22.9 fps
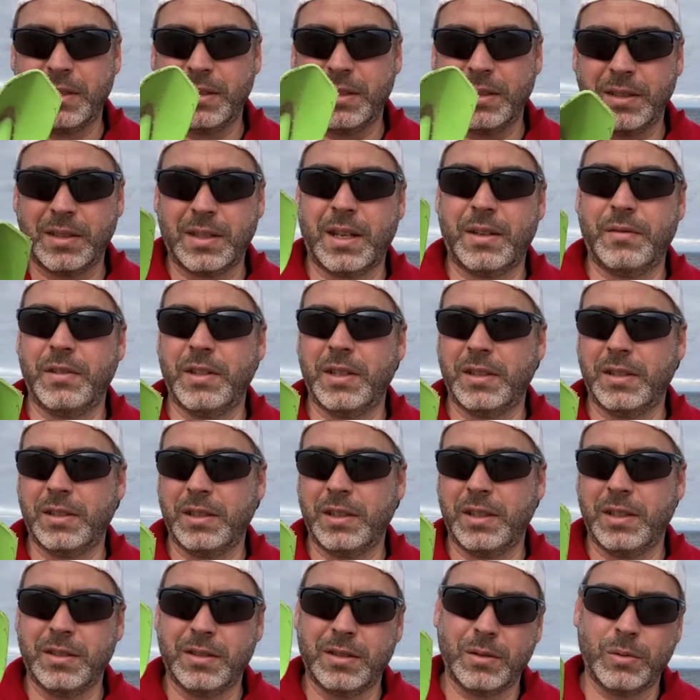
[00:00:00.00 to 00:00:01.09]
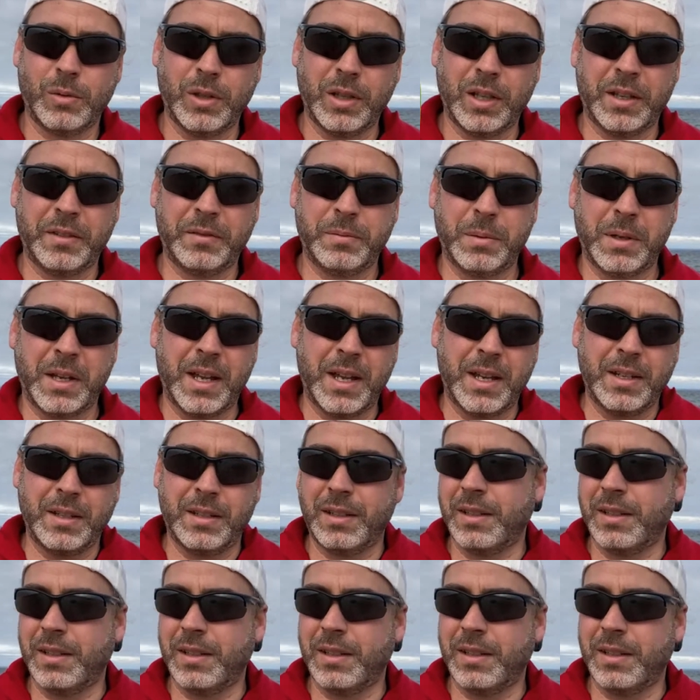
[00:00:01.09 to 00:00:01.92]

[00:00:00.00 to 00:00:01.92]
this obviously is the one left behind,